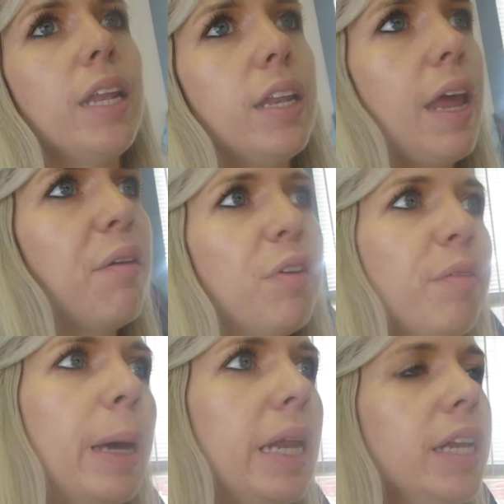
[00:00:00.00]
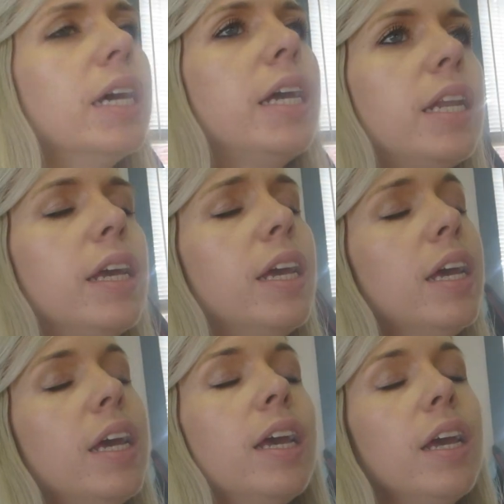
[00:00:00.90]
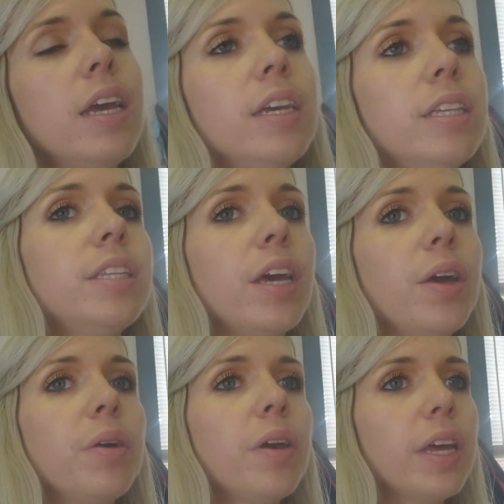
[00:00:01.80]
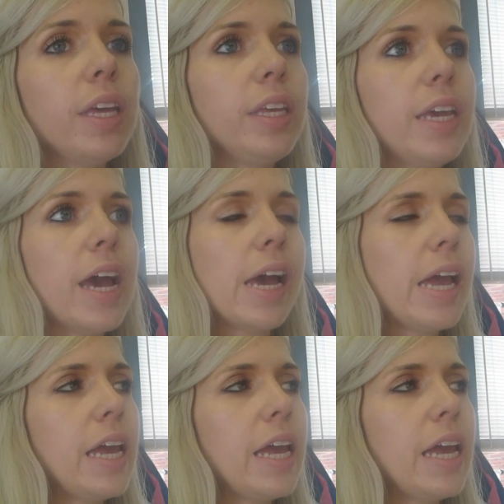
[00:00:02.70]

and have everybody done. So yeah,